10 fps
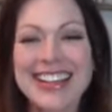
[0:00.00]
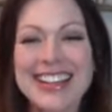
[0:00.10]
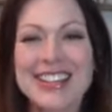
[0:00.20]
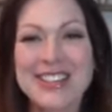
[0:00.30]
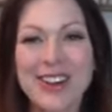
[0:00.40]

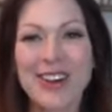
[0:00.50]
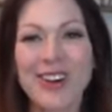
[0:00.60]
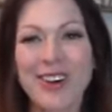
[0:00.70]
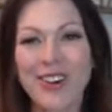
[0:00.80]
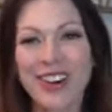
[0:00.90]

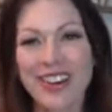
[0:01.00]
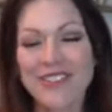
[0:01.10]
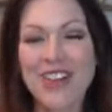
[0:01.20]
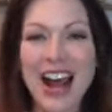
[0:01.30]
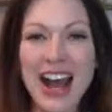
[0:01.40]
So
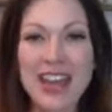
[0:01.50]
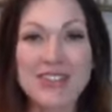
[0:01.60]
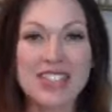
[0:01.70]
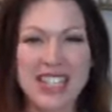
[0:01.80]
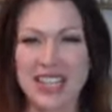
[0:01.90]

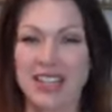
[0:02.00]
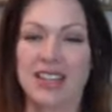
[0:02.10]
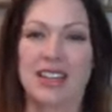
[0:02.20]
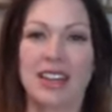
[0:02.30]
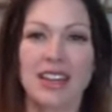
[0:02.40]

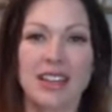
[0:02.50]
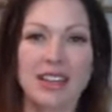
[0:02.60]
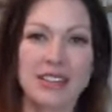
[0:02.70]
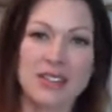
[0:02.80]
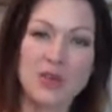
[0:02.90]
5D
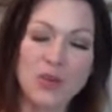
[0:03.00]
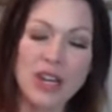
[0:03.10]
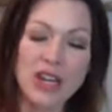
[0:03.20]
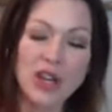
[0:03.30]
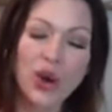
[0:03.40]
is
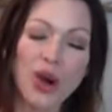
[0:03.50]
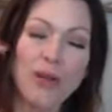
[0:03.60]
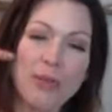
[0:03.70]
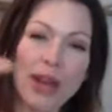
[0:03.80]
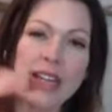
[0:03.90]
when
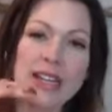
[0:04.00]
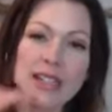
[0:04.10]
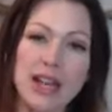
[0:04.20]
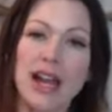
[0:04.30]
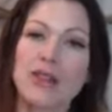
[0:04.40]
your
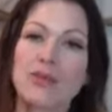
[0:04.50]
baseline